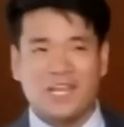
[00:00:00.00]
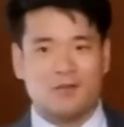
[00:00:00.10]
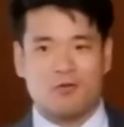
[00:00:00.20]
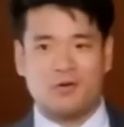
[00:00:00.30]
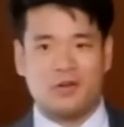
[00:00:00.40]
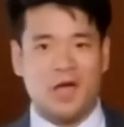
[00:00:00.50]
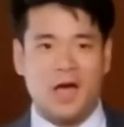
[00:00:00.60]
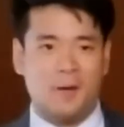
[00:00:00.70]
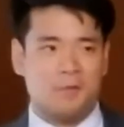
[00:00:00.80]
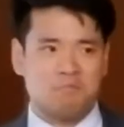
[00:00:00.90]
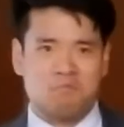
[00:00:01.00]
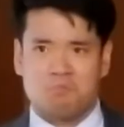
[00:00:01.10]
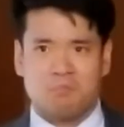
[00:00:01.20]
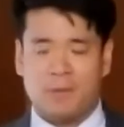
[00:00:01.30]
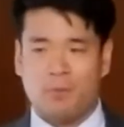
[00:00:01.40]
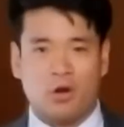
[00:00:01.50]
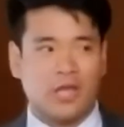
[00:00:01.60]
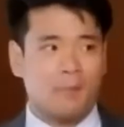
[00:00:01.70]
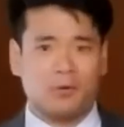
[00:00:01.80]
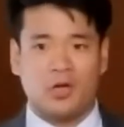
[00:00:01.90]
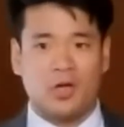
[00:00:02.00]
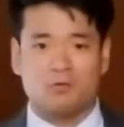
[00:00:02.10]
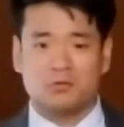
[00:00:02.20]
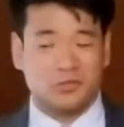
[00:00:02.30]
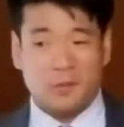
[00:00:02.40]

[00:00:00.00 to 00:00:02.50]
different people on Capitol Hill, some